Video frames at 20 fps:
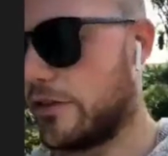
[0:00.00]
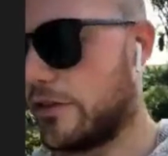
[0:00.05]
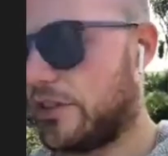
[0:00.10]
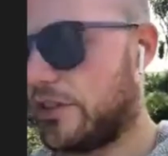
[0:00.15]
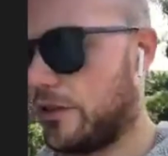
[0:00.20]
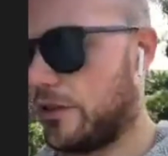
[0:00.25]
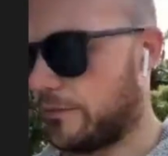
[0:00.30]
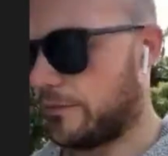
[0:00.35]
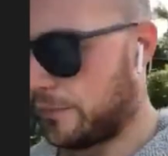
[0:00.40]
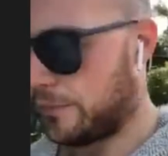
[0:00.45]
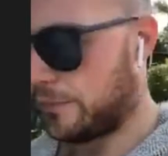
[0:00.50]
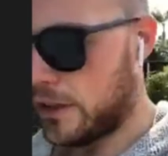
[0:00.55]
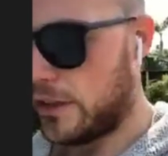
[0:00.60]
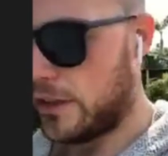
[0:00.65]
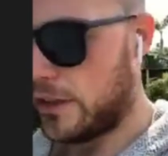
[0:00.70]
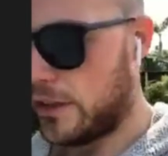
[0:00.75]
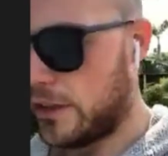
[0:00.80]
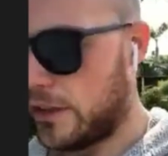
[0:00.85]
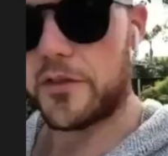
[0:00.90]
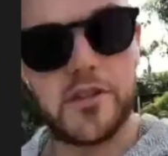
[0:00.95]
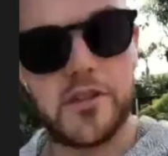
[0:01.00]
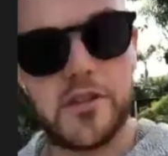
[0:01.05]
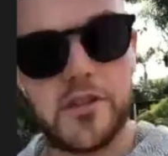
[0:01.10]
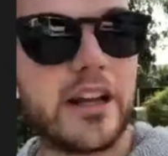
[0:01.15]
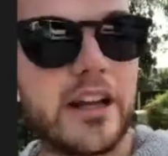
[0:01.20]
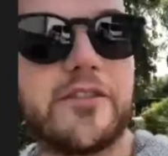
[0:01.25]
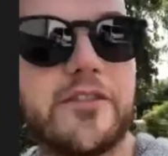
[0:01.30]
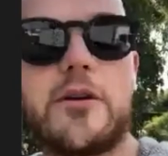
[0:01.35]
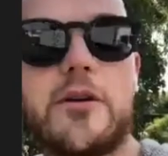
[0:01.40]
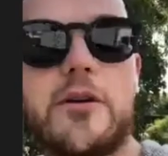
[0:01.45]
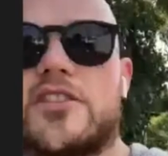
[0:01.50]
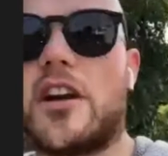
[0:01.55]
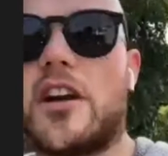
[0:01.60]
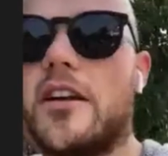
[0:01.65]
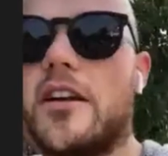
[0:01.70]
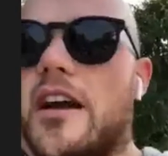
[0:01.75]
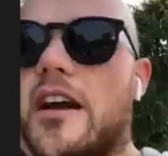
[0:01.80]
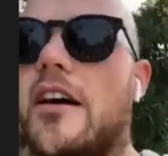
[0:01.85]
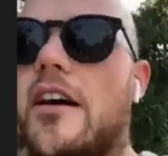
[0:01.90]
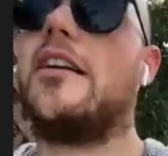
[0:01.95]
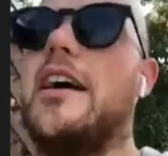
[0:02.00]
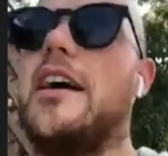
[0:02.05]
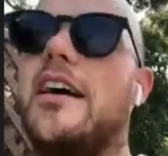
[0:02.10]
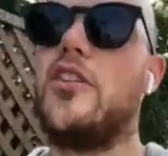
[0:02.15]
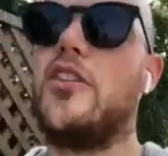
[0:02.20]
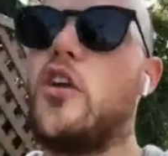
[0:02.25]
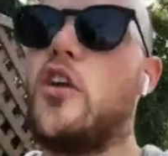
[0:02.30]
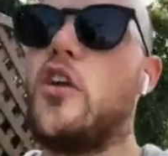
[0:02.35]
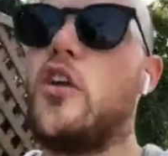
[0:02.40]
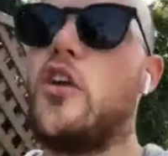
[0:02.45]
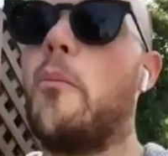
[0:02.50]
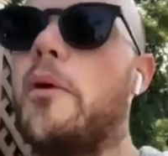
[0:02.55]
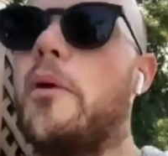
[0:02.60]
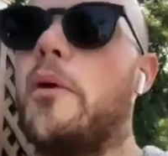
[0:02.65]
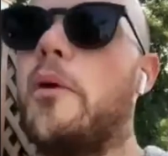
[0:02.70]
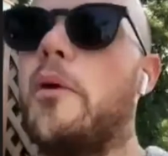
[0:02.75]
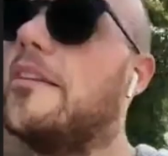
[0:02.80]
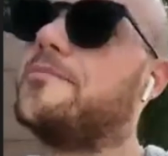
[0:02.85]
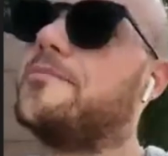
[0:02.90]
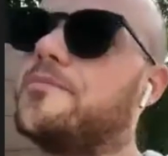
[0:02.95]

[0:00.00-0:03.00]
So, if I was starting out, had no money,